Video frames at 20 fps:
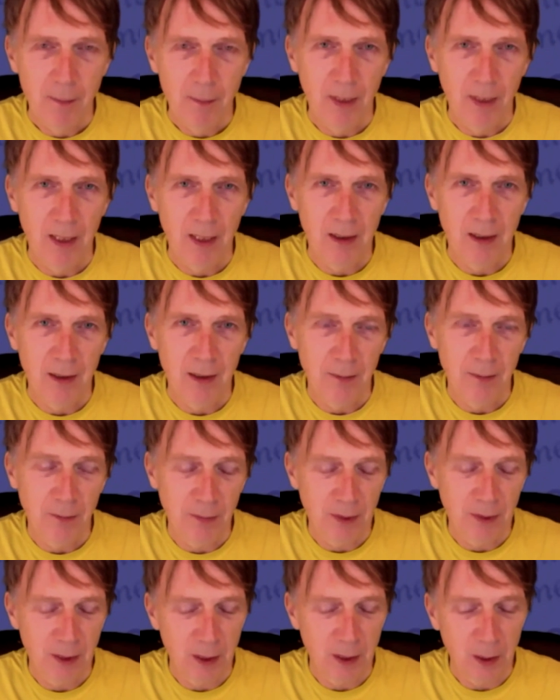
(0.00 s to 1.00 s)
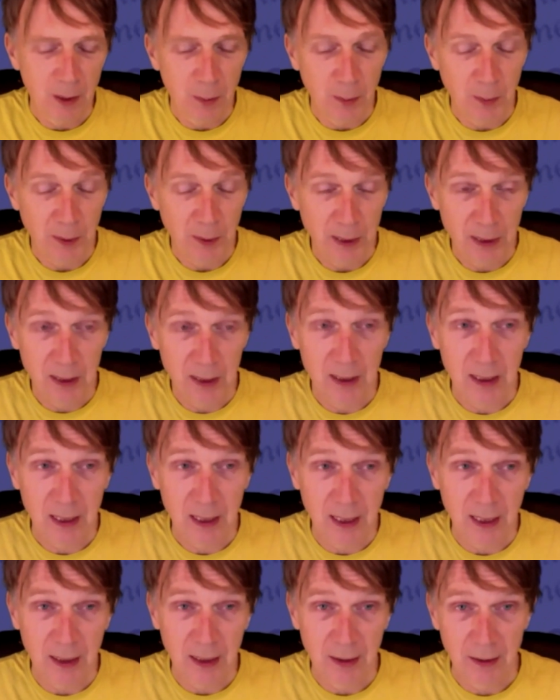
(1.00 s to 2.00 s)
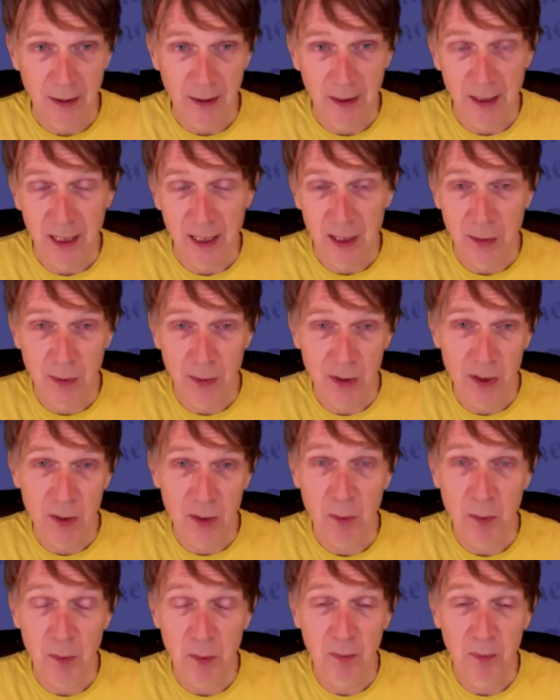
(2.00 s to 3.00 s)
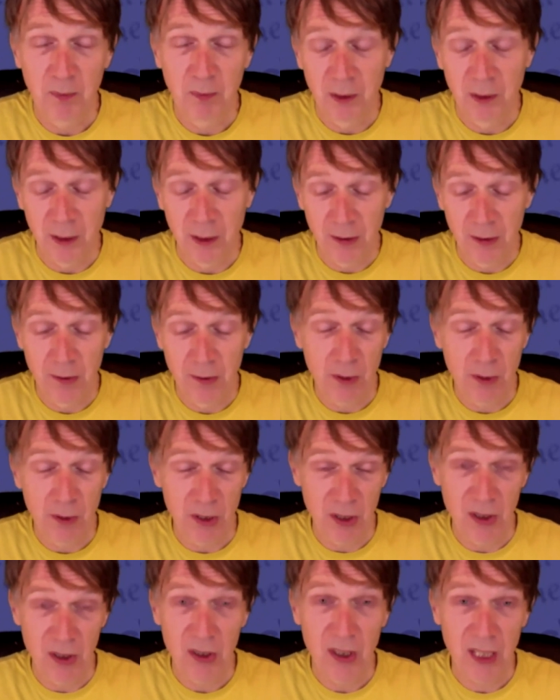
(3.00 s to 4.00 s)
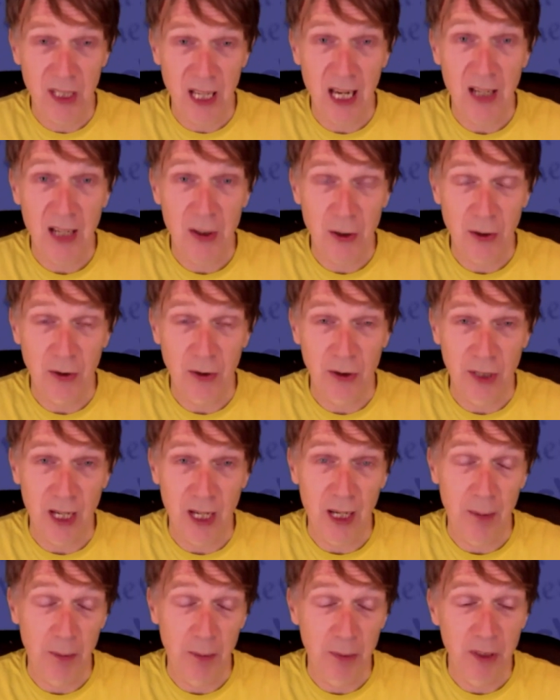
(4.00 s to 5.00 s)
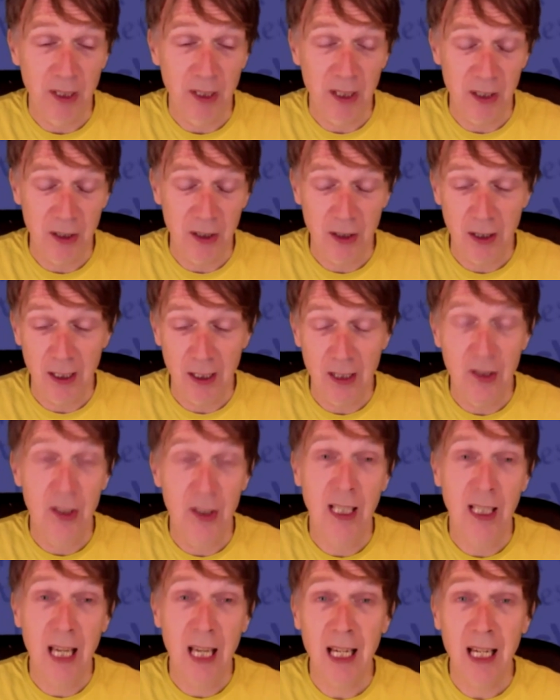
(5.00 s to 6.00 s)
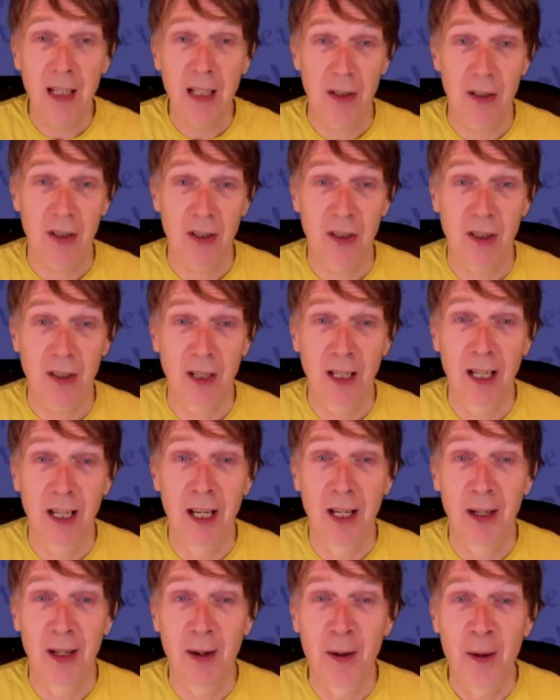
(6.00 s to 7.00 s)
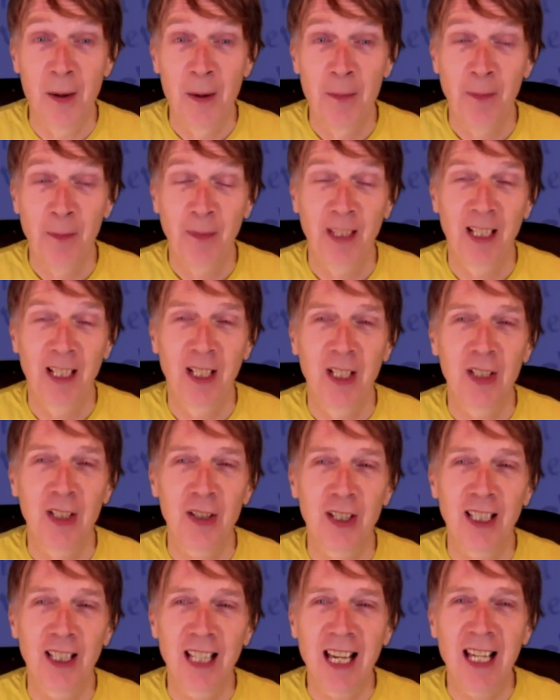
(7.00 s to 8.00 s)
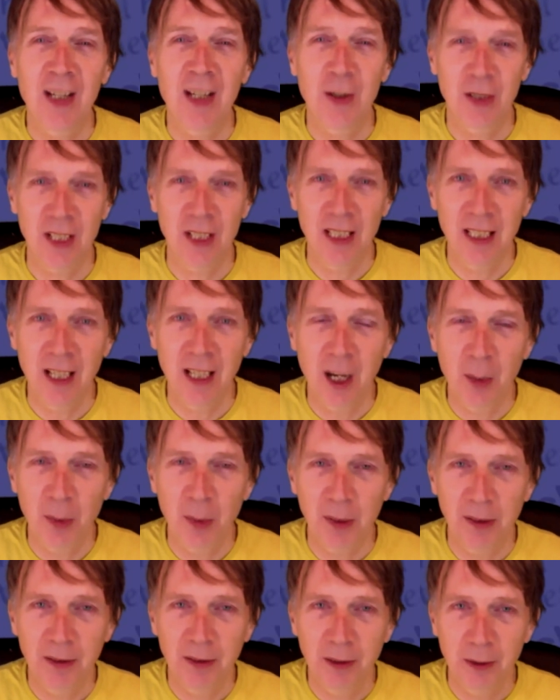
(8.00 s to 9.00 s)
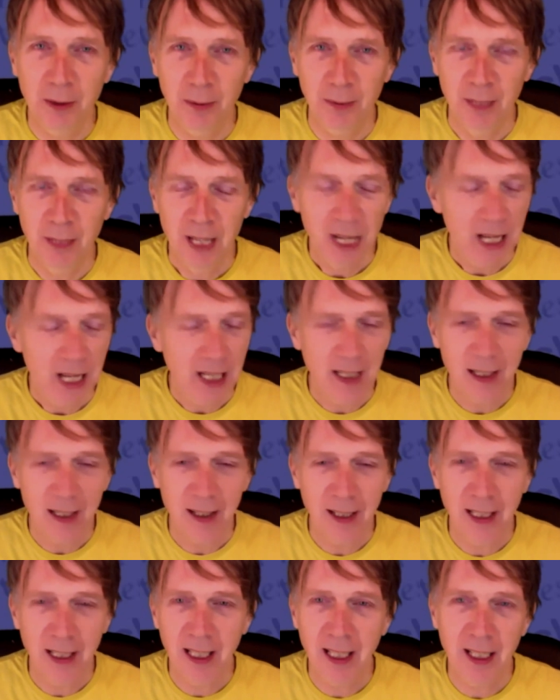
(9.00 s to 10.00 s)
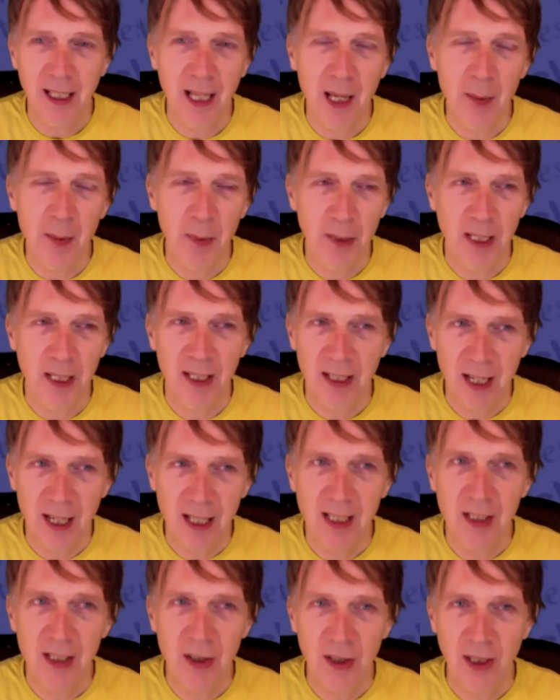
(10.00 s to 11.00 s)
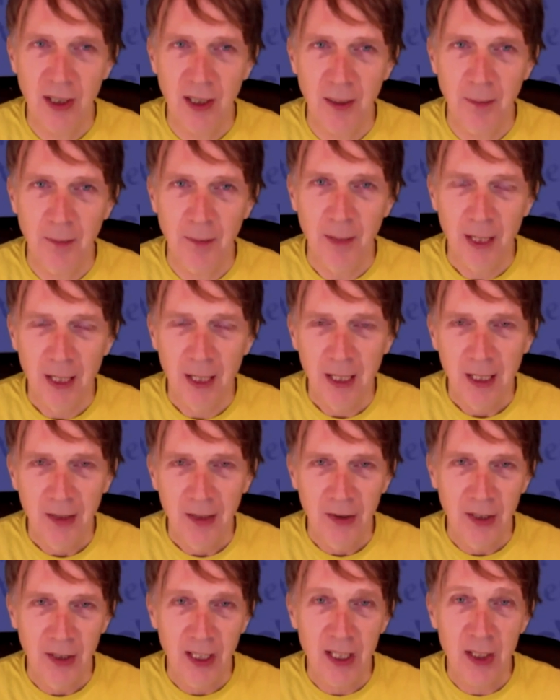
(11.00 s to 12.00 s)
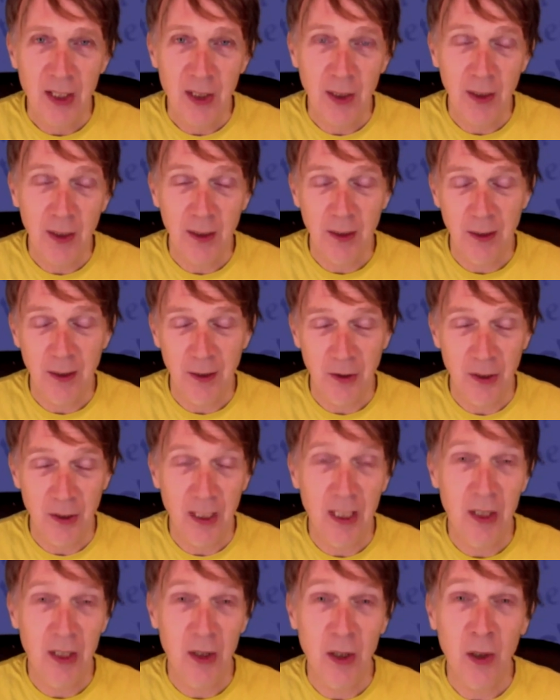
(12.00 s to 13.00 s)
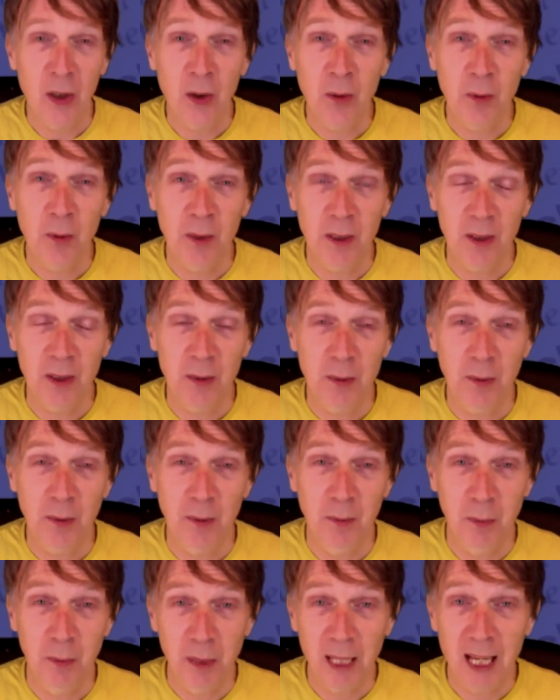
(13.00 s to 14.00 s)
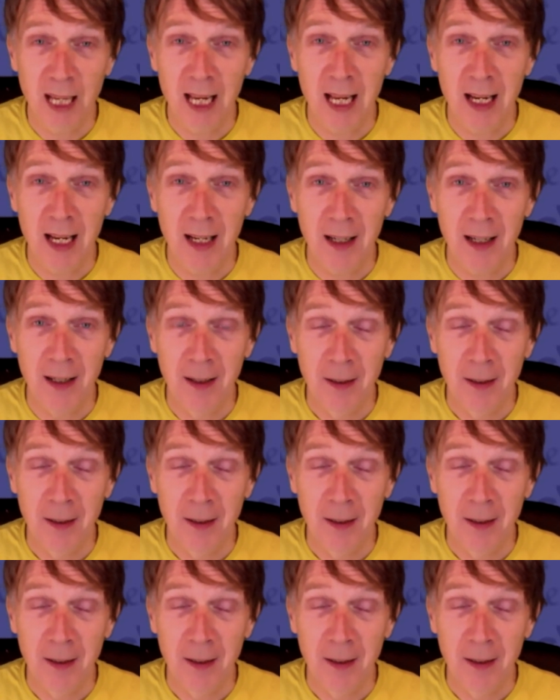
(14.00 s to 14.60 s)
Apparently this wasn't scheduled yet, but it's a chaos. It's a chaos in the upper room. Anything can happen at any time. There's an, say, atonement plan,